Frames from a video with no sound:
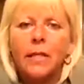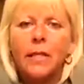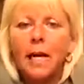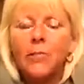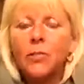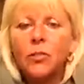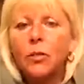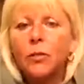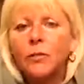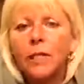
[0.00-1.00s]
They haven't
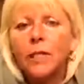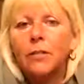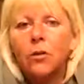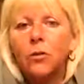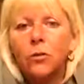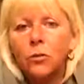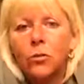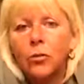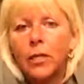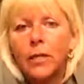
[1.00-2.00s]
solved it in their own
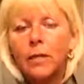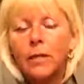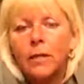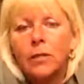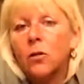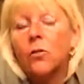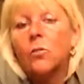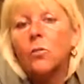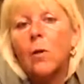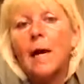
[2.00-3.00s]
country.
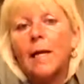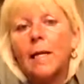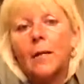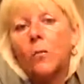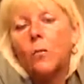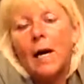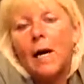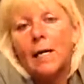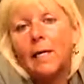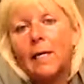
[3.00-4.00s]
So why,
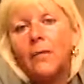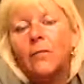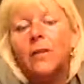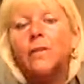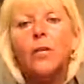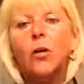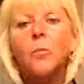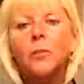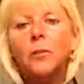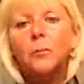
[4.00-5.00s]
even if they
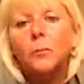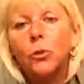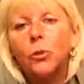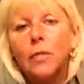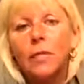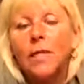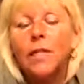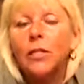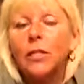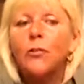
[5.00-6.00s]
opened the borders,
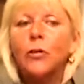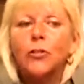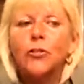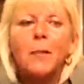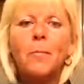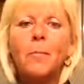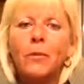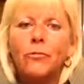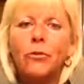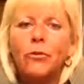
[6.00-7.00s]
you've got to remember
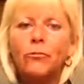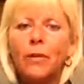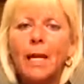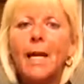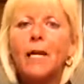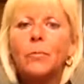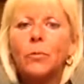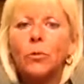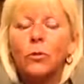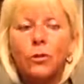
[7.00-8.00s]
they're all
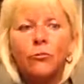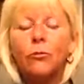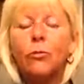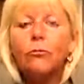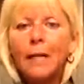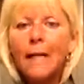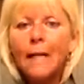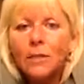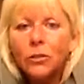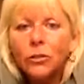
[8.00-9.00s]

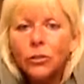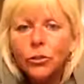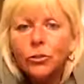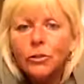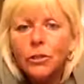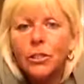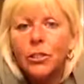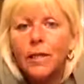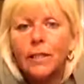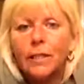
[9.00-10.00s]
reliant on the tourist
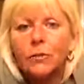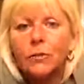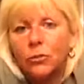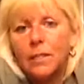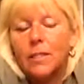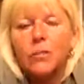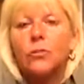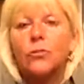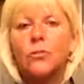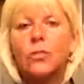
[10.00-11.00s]
trade. All these
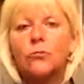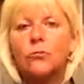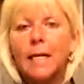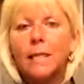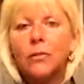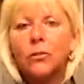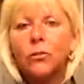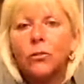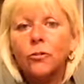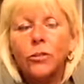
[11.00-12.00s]
countries are reliant on
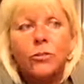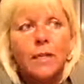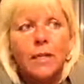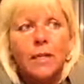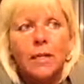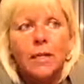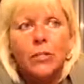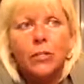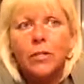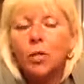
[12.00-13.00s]
the tourist trade.
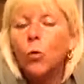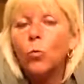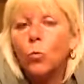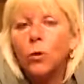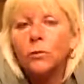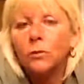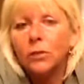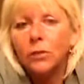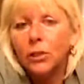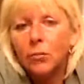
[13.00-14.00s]
So they don't want
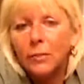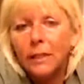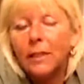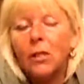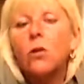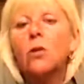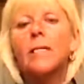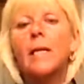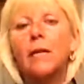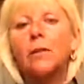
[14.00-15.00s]
a complete
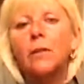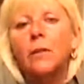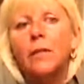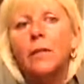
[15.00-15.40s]
lockdown,